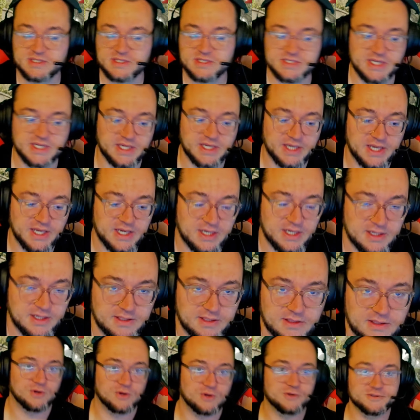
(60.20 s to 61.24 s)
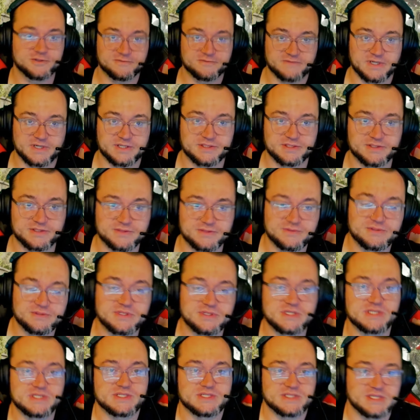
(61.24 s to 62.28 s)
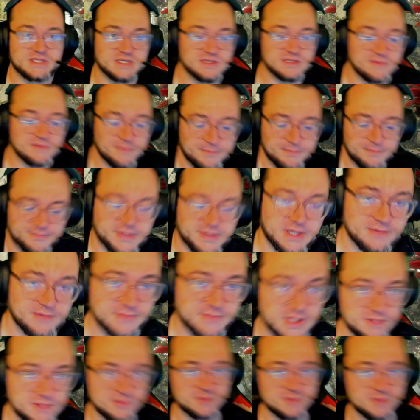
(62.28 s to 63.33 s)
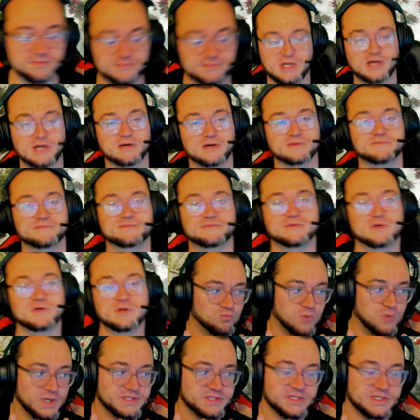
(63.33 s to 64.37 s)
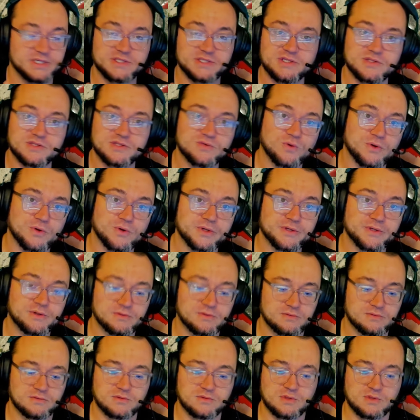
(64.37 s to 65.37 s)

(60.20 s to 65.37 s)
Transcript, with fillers: saying, hey, all you've got to do is the bare minimum of watching a tutorial,